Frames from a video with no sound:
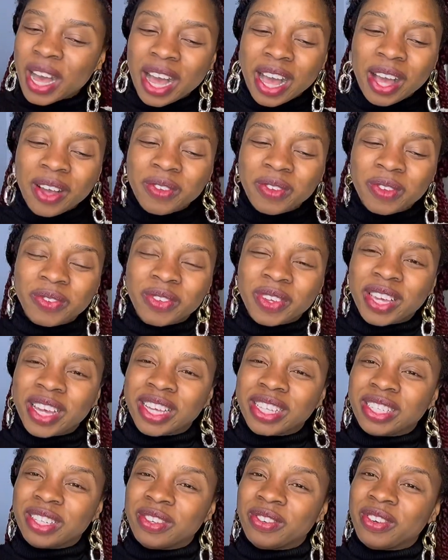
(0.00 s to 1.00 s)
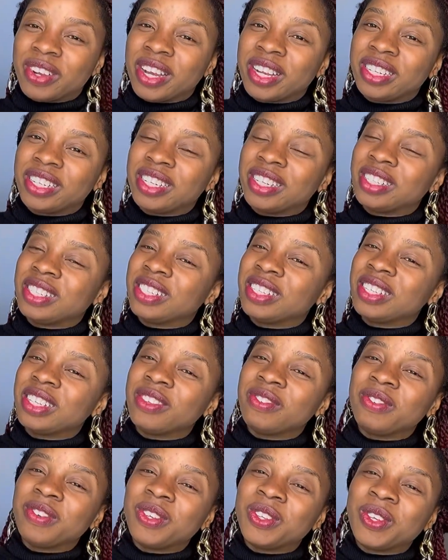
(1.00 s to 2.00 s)
i will be getting right into the
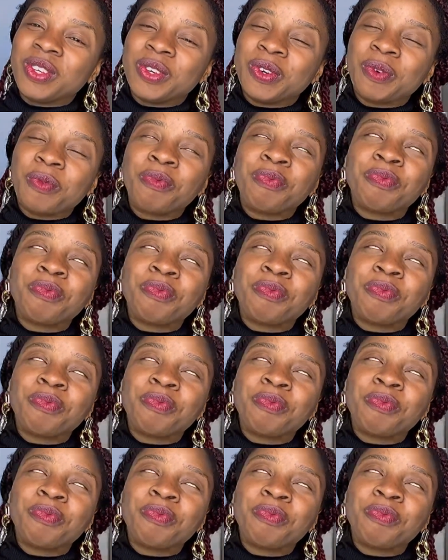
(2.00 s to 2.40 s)
video